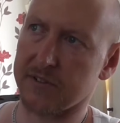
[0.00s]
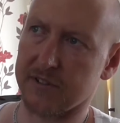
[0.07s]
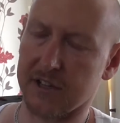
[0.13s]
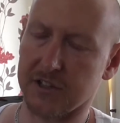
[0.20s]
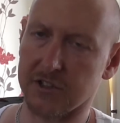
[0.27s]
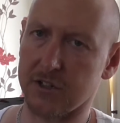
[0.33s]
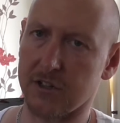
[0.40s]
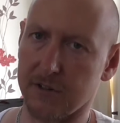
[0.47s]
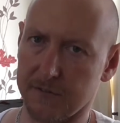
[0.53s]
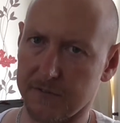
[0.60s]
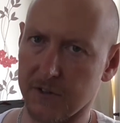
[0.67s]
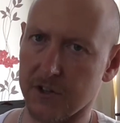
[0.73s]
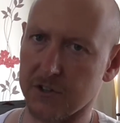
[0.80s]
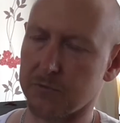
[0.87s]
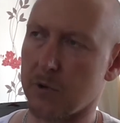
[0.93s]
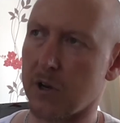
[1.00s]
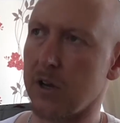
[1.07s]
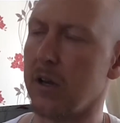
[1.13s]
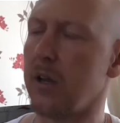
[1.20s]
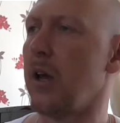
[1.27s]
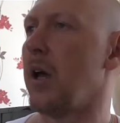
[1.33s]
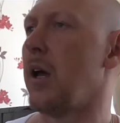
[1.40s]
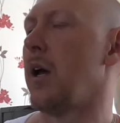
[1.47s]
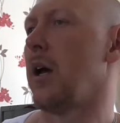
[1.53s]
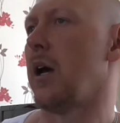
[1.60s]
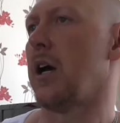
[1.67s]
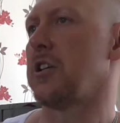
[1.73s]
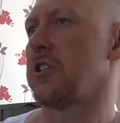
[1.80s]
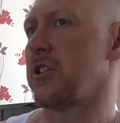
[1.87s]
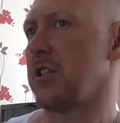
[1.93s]
session, her first one,
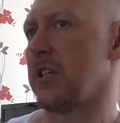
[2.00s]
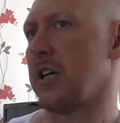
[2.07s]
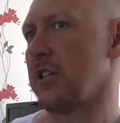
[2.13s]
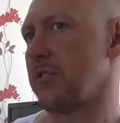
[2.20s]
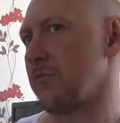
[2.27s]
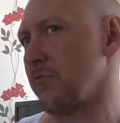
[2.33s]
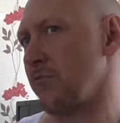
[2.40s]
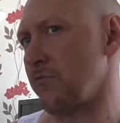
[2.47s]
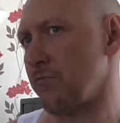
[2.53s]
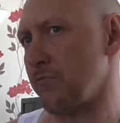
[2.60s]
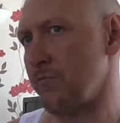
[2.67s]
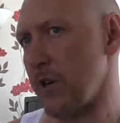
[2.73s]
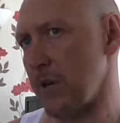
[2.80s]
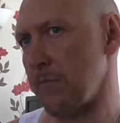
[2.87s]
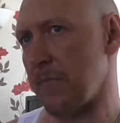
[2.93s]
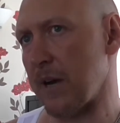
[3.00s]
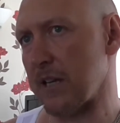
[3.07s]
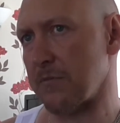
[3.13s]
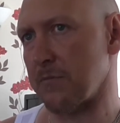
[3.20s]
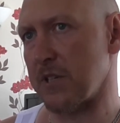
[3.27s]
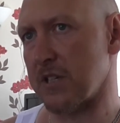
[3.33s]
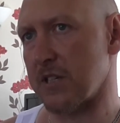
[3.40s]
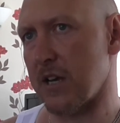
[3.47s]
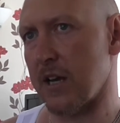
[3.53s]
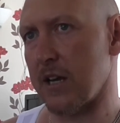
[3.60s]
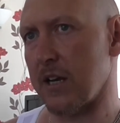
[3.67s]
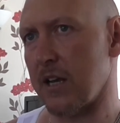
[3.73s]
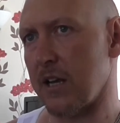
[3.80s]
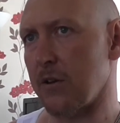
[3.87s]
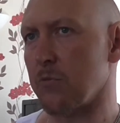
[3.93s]
and she has written back to me
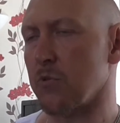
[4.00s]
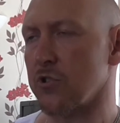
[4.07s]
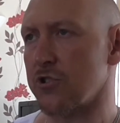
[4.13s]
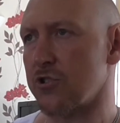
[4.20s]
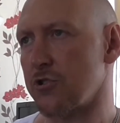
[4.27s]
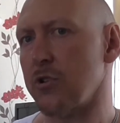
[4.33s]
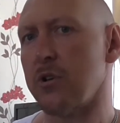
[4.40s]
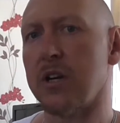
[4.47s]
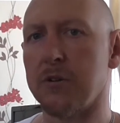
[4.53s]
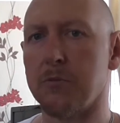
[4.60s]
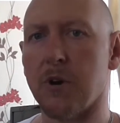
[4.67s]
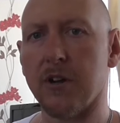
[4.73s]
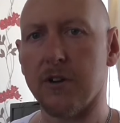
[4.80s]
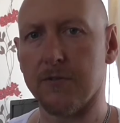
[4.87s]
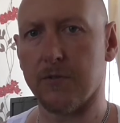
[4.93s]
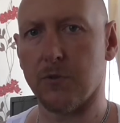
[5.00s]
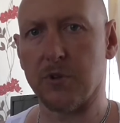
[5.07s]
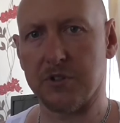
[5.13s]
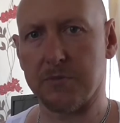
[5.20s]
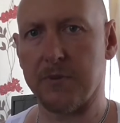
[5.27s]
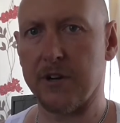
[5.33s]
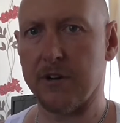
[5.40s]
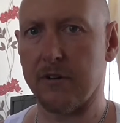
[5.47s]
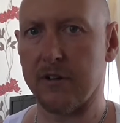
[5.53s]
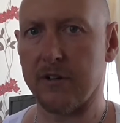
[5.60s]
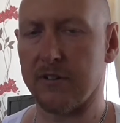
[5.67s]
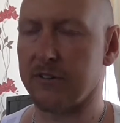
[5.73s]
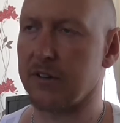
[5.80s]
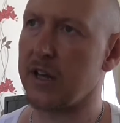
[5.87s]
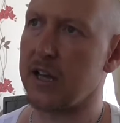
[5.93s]
saying it was truly a wonderful
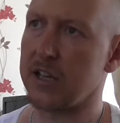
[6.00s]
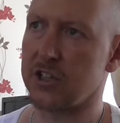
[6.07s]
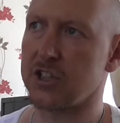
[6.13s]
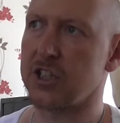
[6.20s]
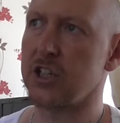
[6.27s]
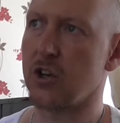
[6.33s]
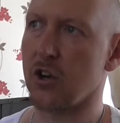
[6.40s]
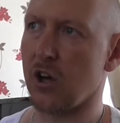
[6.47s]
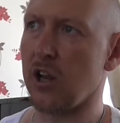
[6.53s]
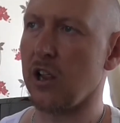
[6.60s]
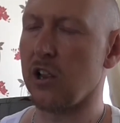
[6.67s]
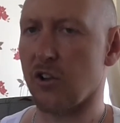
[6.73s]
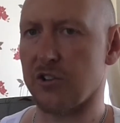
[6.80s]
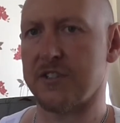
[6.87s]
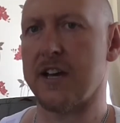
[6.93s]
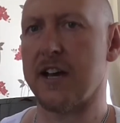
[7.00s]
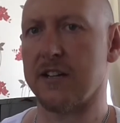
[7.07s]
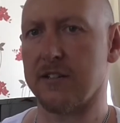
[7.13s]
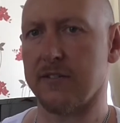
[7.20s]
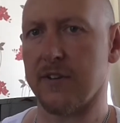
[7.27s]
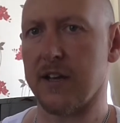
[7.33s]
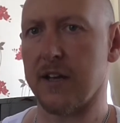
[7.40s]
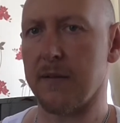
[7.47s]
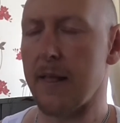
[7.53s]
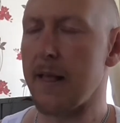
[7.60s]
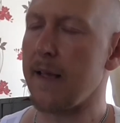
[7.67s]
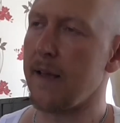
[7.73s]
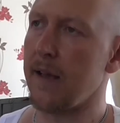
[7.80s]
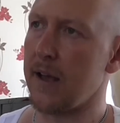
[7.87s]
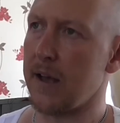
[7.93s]
experience and she got a lot out of it.
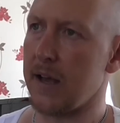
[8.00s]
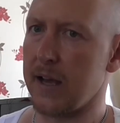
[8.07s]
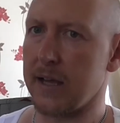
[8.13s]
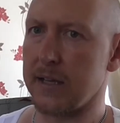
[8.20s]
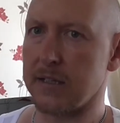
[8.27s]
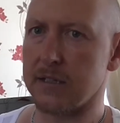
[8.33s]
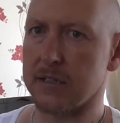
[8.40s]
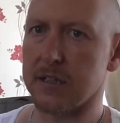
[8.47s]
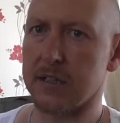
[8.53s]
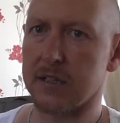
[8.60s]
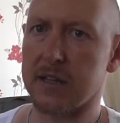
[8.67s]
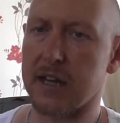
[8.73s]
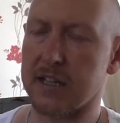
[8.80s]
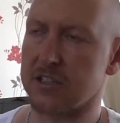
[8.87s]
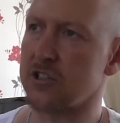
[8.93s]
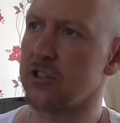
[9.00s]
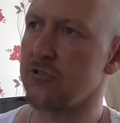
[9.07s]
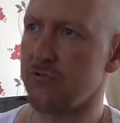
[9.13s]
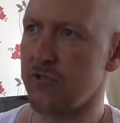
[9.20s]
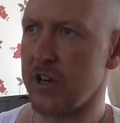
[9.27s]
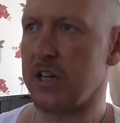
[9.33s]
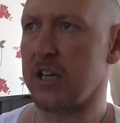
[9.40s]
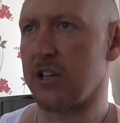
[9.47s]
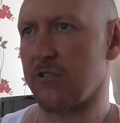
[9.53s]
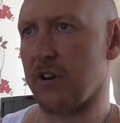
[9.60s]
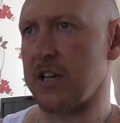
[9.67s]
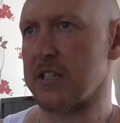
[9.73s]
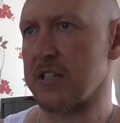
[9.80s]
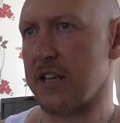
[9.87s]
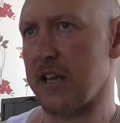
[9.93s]
And that's really
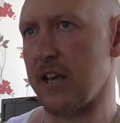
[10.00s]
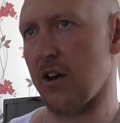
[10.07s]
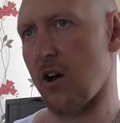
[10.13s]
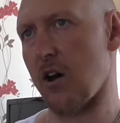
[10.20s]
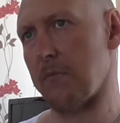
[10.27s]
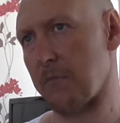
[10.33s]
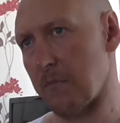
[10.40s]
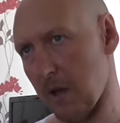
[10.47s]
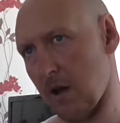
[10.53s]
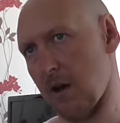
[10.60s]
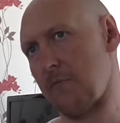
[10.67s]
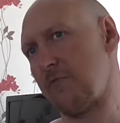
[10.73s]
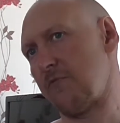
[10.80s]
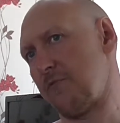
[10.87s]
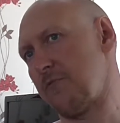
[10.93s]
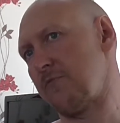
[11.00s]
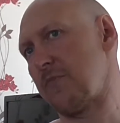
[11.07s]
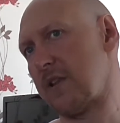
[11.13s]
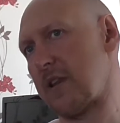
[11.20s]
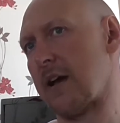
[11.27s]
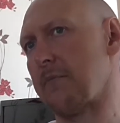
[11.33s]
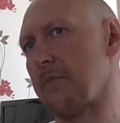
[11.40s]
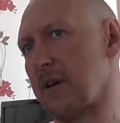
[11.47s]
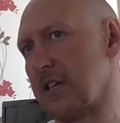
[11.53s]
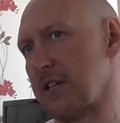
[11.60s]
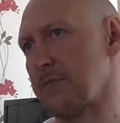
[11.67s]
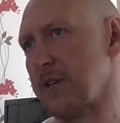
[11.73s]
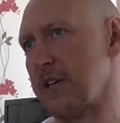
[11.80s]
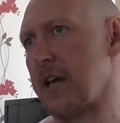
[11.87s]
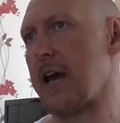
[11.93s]
great to hear. That makes
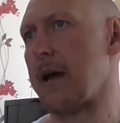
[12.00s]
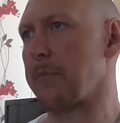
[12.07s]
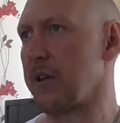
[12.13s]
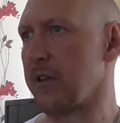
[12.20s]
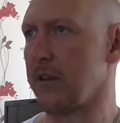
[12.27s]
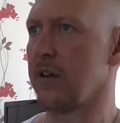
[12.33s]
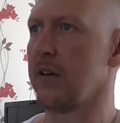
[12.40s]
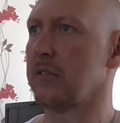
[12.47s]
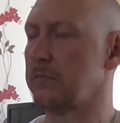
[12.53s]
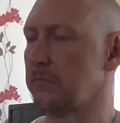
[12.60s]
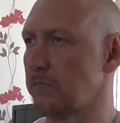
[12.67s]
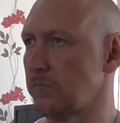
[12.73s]
me happy that,